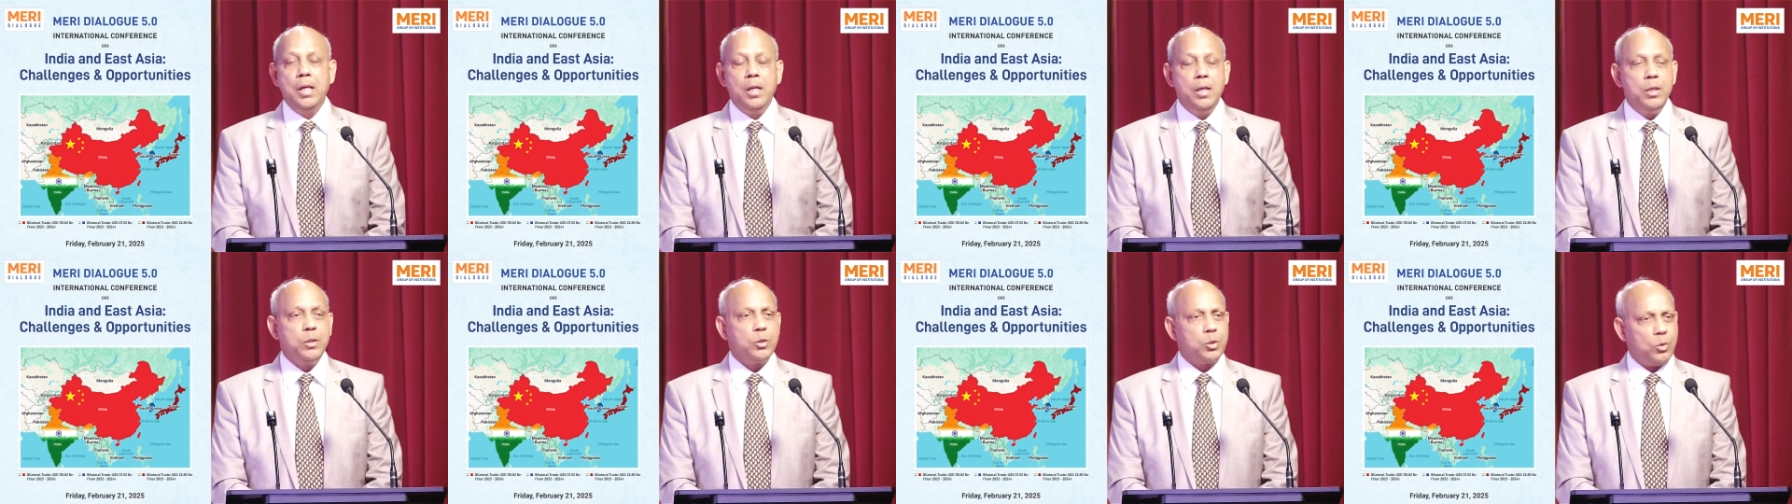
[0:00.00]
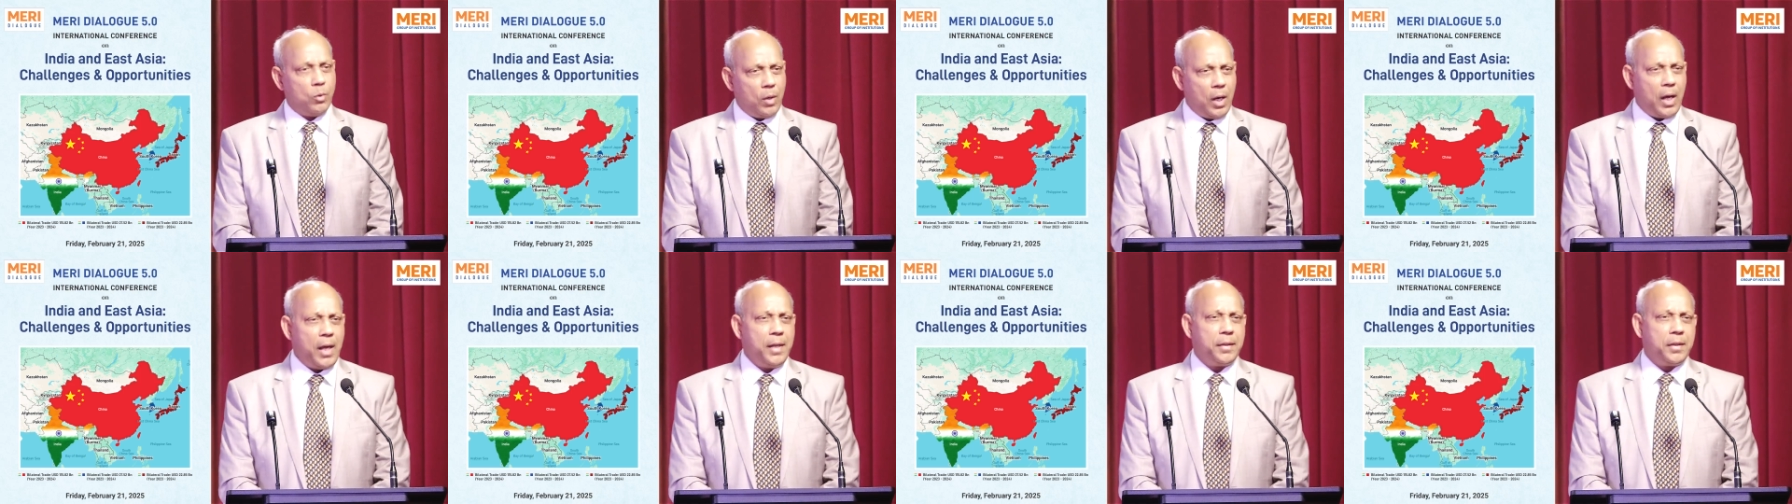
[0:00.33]

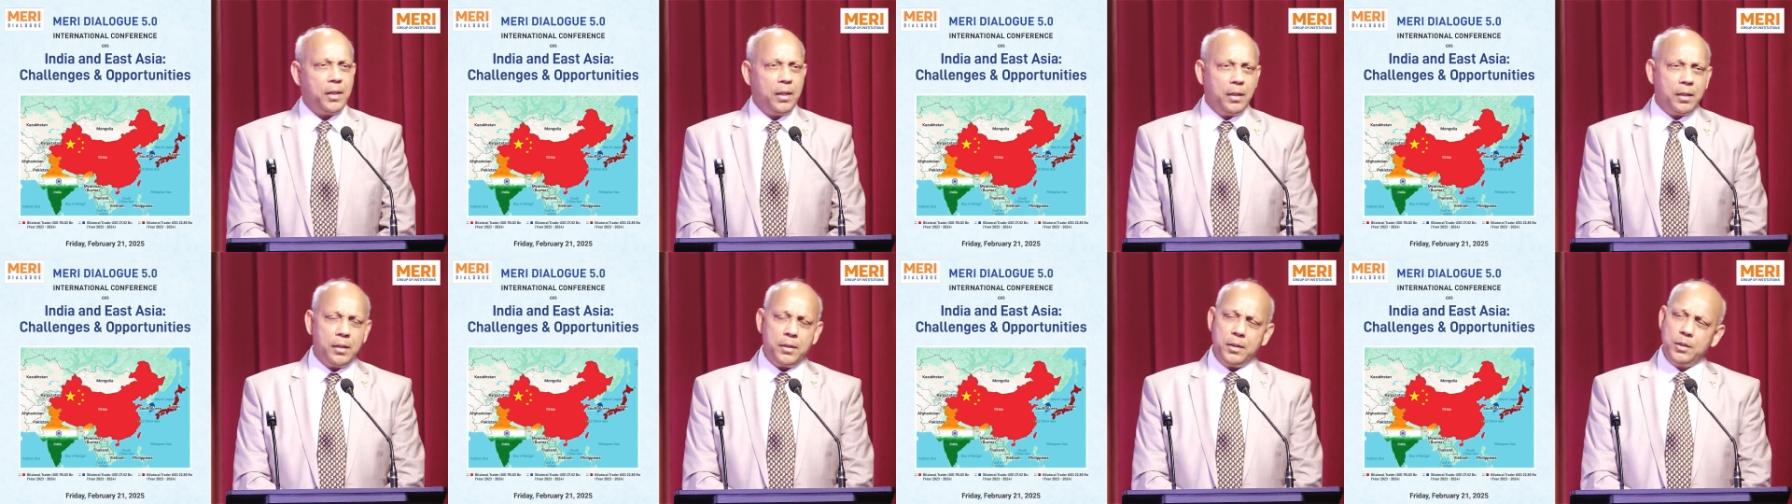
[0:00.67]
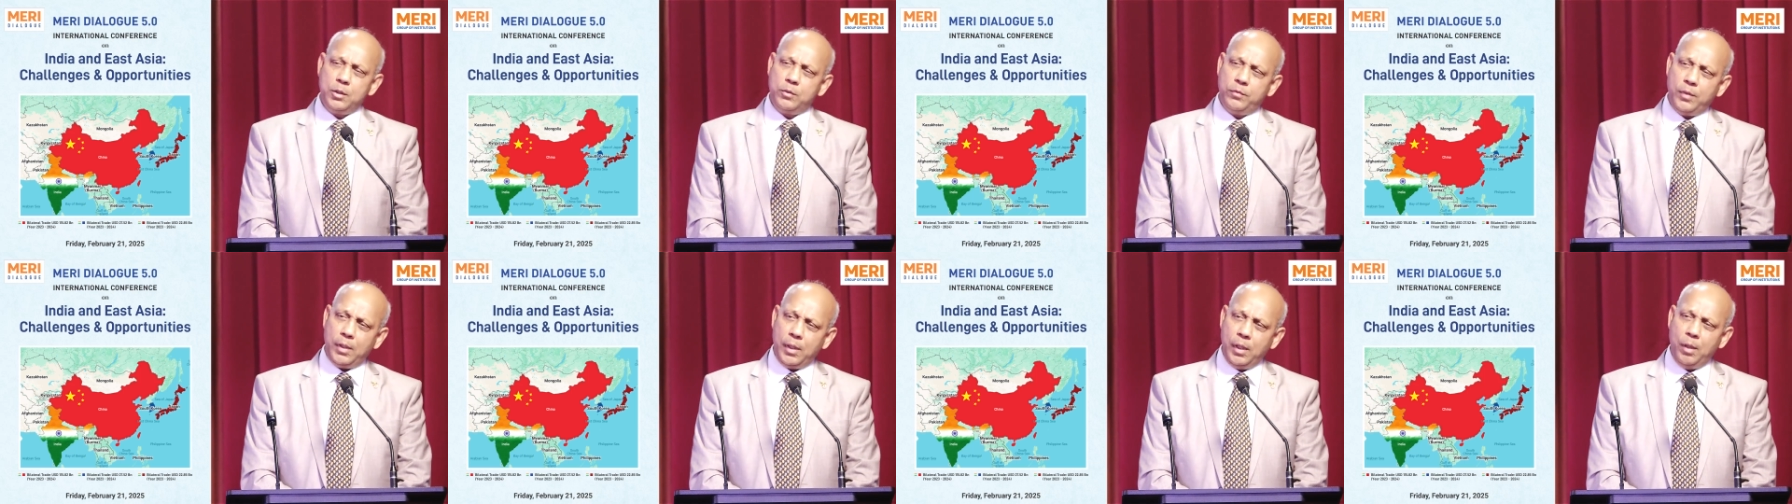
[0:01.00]
So I think it
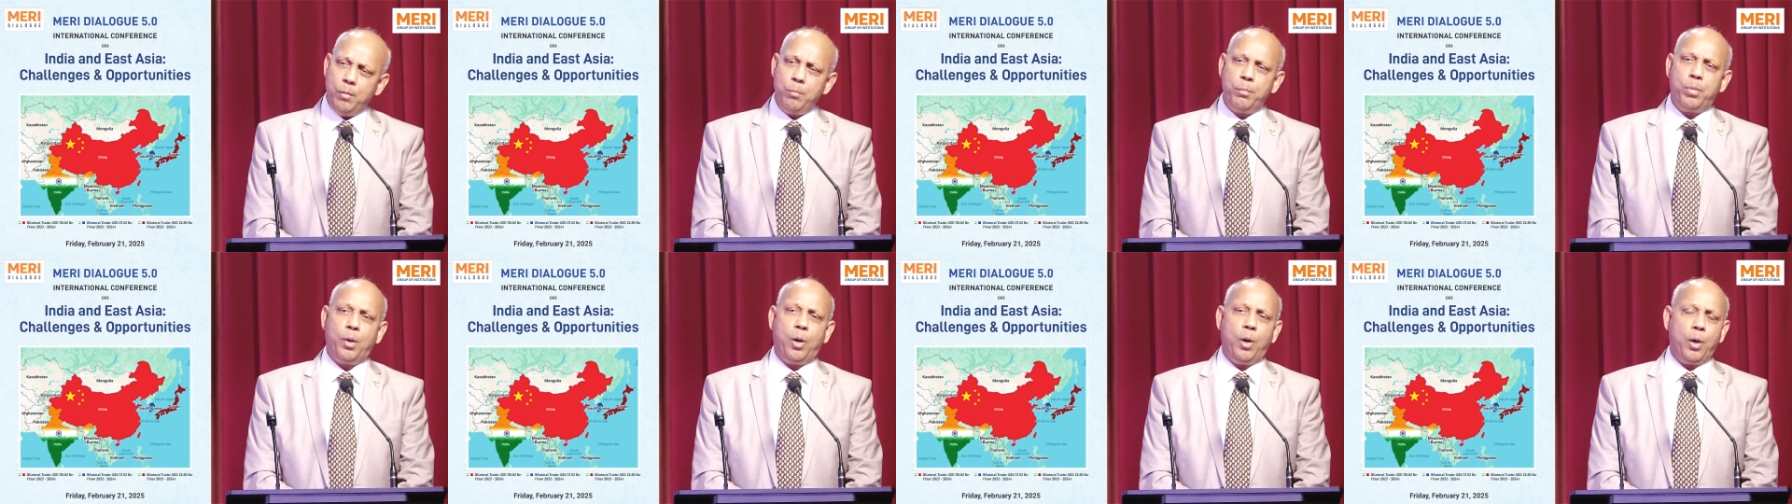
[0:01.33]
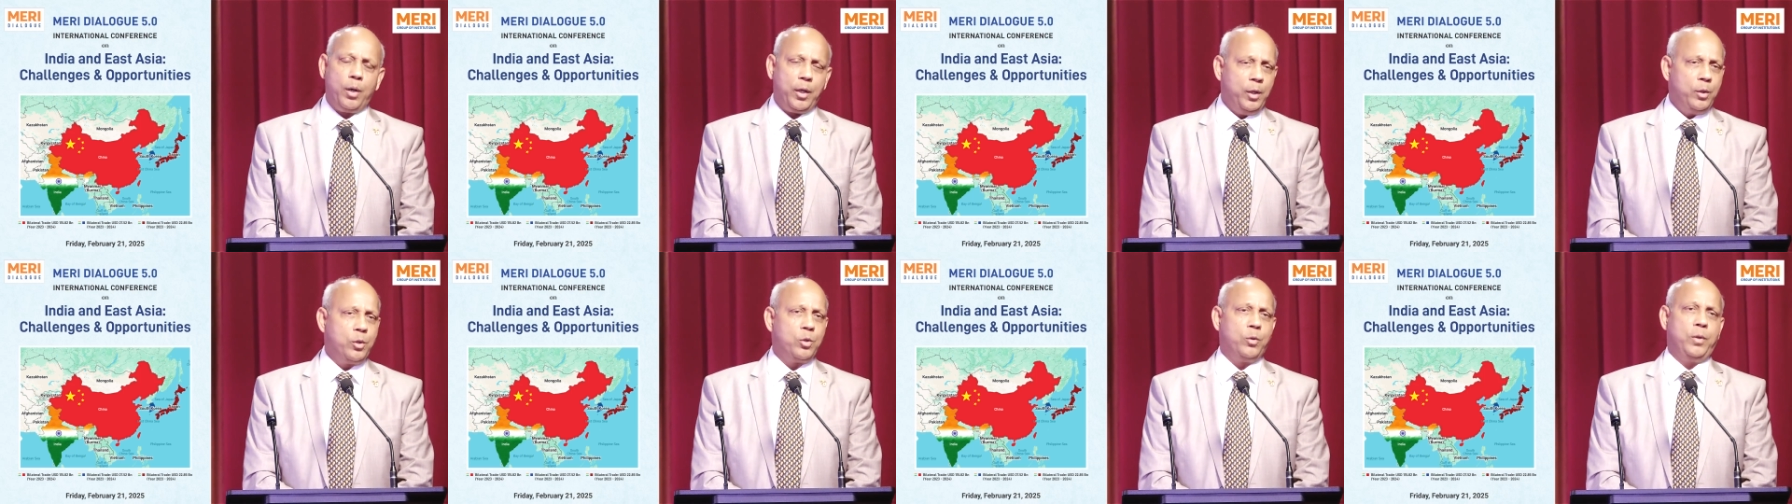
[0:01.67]
is very
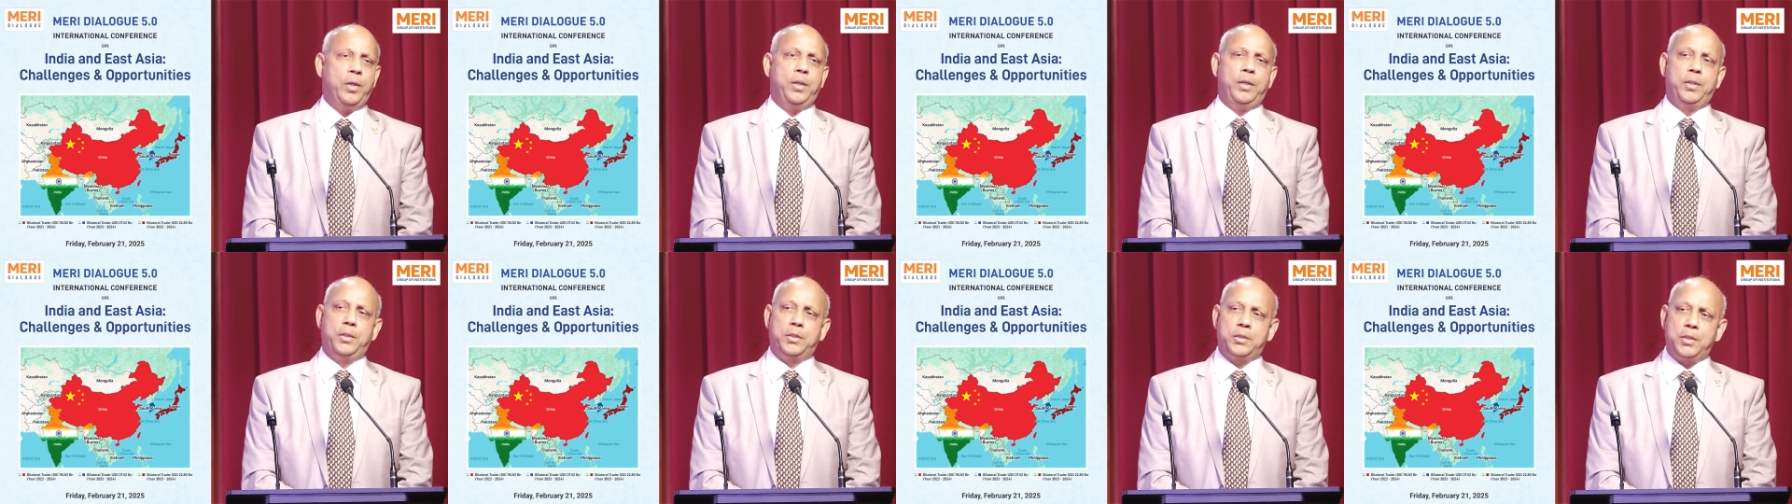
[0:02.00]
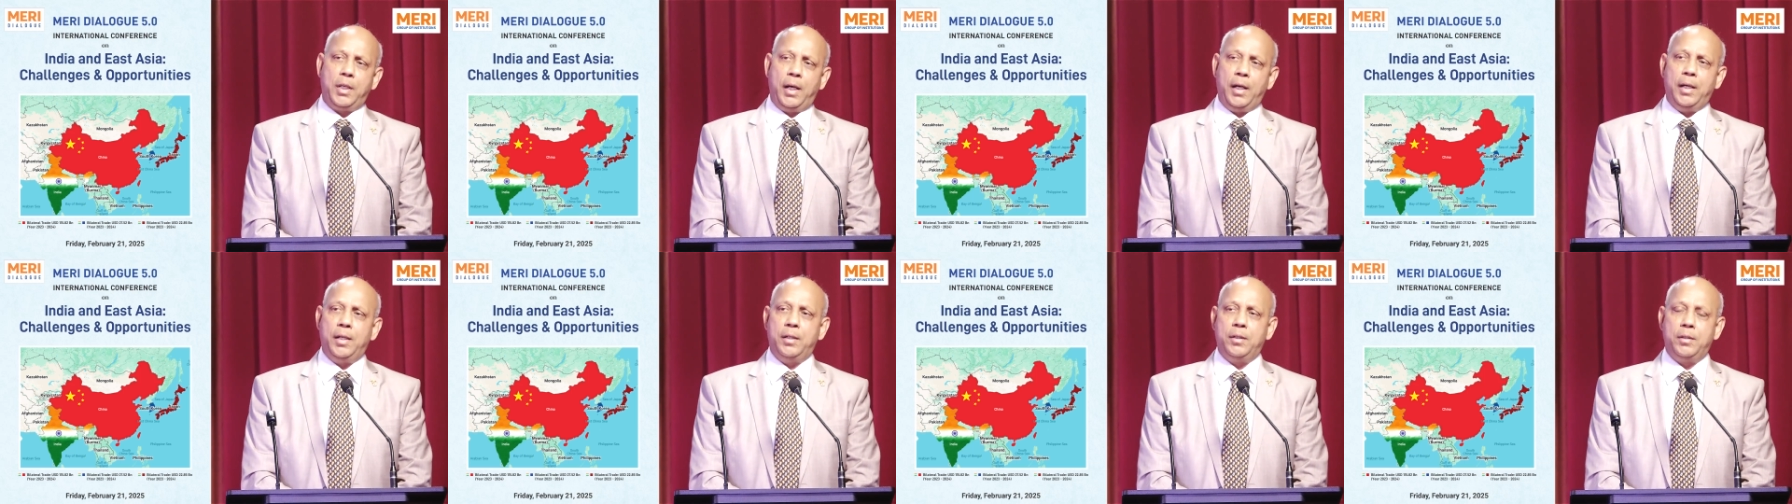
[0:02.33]
important to
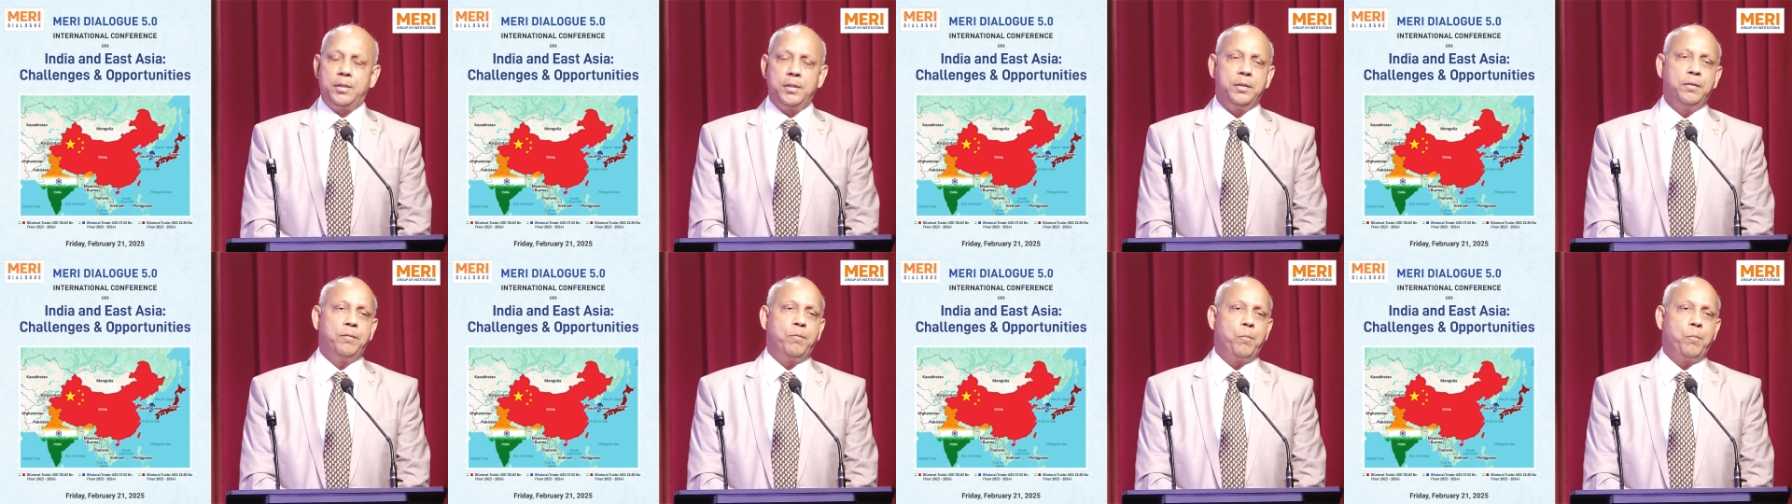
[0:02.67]
understand